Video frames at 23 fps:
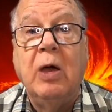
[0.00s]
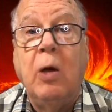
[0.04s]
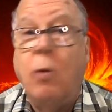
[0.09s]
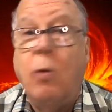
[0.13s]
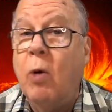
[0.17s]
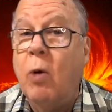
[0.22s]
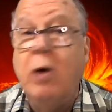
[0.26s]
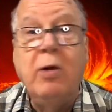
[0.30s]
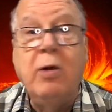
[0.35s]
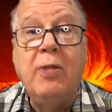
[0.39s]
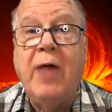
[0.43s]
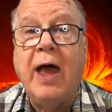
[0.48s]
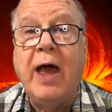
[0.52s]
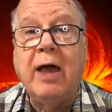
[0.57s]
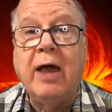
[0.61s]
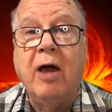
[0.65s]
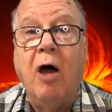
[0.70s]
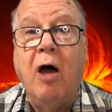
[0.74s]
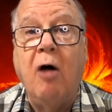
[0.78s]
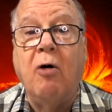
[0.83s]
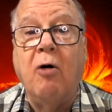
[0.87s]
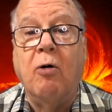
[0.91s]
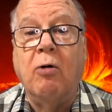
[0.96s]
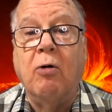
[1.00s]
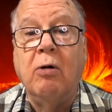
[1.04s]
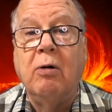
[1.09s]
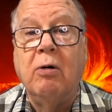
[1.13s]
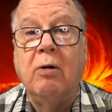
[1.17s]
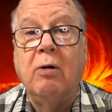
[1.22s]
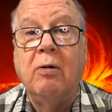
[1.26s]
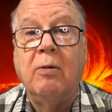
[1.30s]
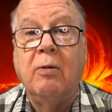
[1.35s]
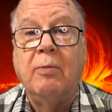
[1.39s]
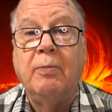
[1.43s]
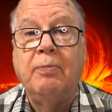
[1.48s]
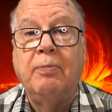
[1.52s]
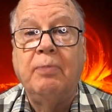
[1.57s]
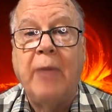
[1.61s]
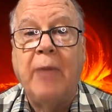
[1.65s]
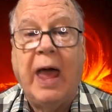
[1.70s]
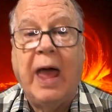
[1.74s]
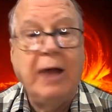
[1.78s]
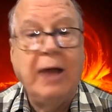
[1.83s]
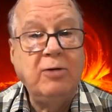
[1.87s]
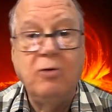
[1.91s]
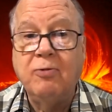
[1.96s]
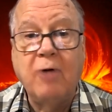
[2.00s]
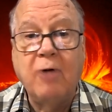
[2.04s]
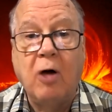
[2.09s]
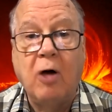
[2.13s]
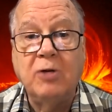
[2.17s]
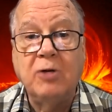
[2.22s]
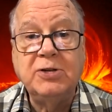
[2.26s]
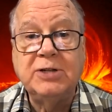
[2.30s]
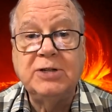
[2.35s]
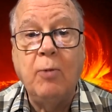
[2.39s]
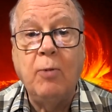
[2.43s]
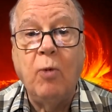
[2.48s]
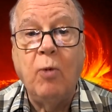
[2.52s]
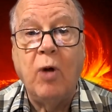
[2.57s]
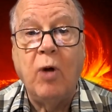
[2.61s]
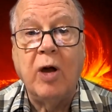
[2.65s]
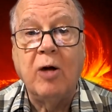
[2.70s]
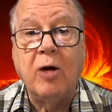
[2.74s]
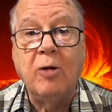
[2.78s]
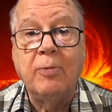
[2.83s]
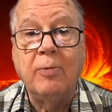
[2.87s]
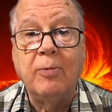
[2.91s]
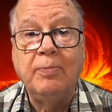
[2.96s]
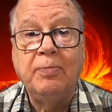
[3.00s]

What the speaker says: Where did that go? Had to have gone somewhere.